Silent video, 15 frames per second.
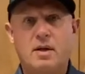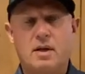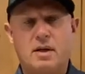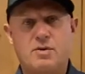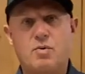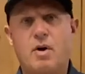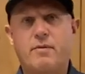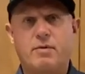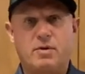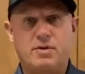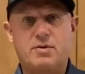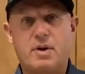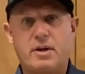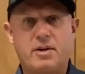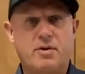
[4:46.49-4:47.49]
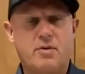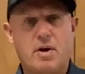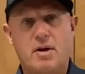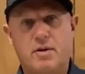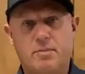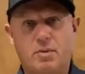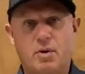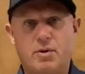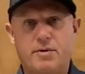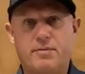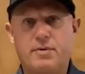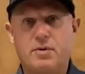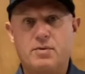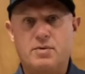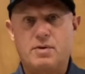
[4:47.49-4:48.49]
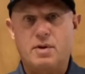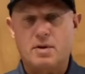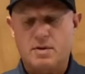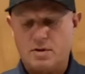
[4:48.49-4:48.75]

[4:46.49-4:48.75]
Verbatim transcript: a 12 volt strike to the ground and blow your fuse.